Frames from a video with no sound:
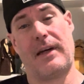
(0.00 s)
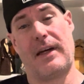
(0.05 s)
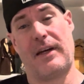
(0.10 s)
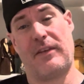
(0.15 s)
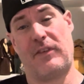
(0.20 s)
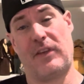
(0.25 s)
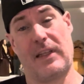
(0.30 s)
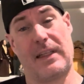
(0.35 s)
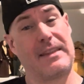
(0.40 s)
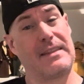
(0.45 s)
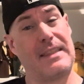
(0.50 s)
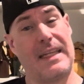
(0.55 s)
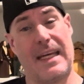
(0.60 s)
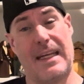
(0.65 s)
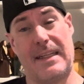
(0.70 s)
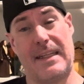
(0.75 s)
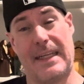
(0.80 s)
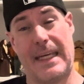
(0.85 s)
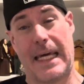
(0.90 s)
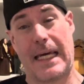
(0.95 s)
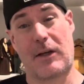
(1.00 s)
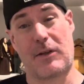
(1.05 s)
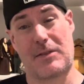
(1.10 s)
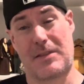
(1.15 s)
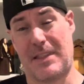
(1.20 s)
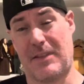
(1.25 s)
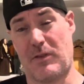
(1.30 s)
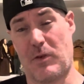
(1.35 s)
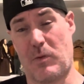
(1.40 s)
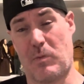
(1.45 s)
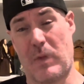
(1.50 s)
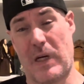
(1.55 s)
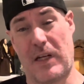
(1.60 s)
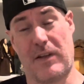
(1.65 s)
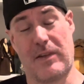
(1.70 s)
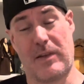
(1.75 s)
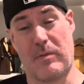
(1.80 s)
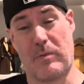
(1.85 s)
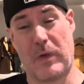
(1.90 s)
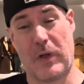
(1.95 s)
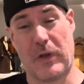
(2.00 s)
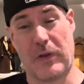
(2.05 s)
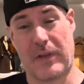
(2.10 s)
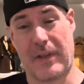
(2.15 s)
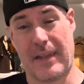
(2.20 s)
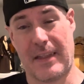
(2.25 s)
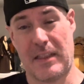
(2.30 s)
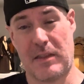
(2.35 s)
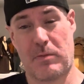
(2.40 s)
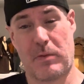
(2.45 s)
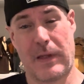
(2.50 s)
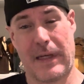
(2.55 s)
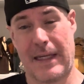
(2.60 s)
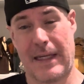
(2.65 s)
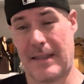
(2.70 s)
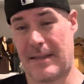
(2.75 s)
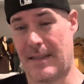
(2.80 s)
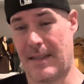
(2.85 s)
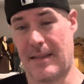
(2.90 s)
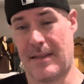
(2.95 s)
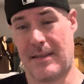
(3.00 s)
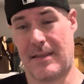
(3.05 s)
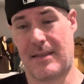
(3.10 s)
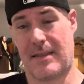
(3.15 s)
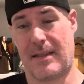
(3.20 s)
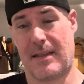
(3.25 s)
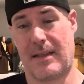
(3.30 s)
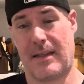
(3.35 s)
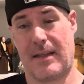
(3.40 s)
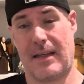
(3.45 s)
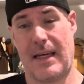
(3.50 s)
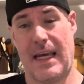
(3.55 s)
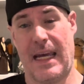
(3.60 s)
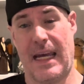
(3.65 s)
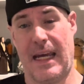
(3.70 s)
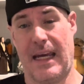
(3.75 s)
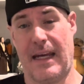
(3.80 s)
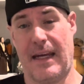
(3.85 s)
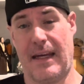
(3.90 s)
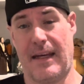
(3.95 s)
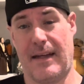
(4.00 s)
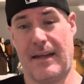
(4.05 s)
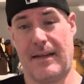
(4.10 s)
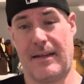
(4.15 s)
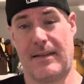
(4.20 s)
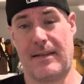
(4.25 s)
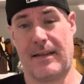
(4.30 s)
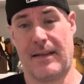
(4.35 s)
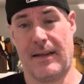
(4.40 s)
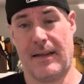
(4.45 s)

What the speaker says: I feel like San Diego is even better than both of these places, and